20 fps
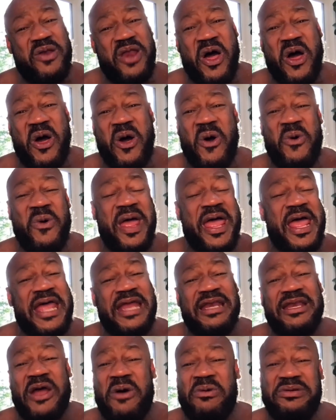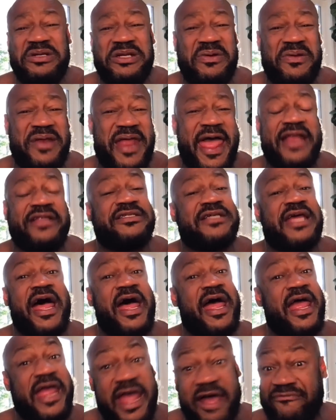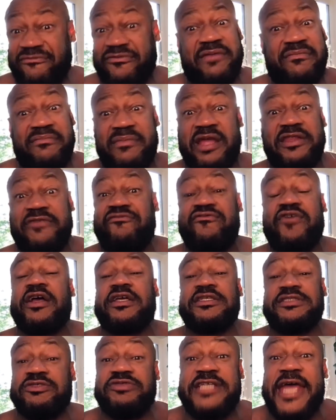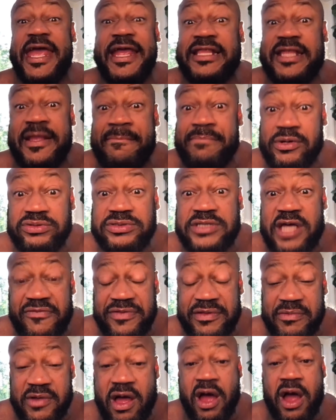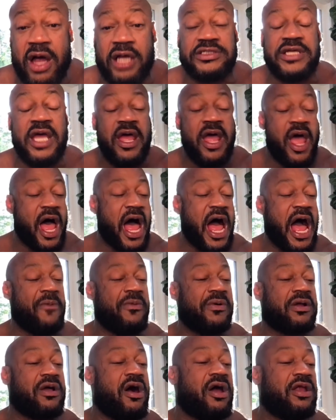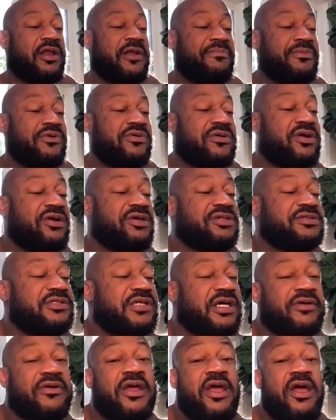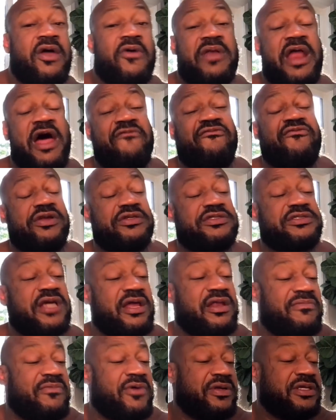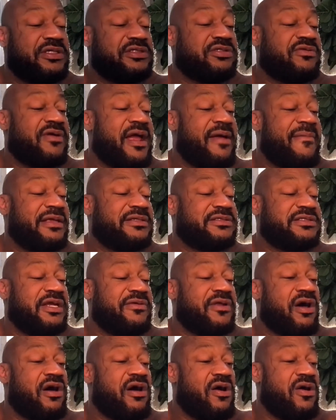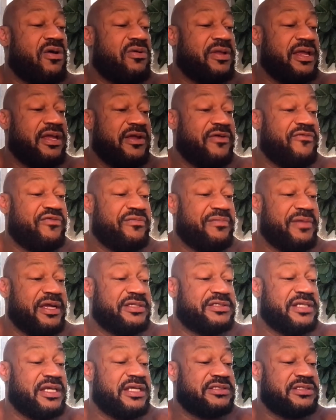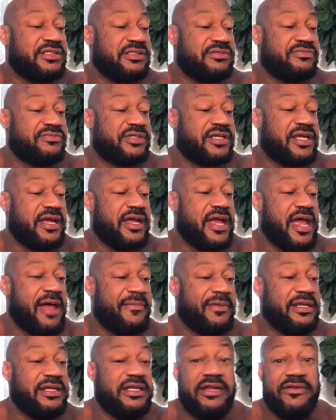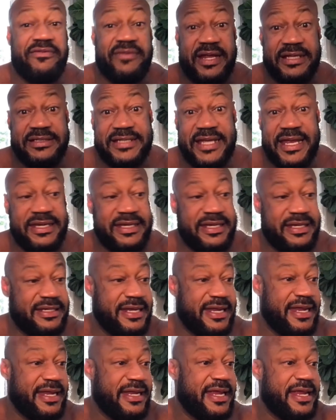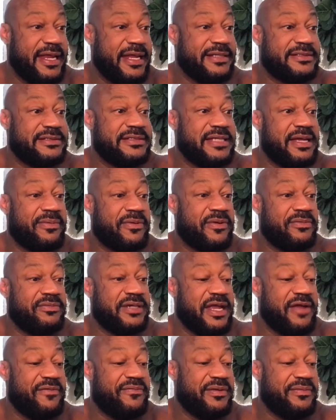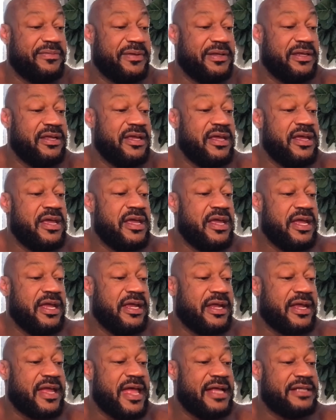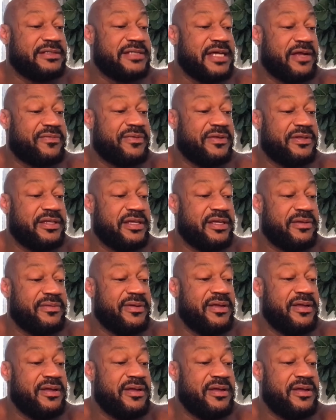no, don't do that, y'all. F them motherfuckers and take them boots off them cars. I will call them boot girls. Look, when I first saw them on Instagram, I saved all the information. I said, okay, I'm going to need it because I need the answers. I'm going to definitely be in contact with them.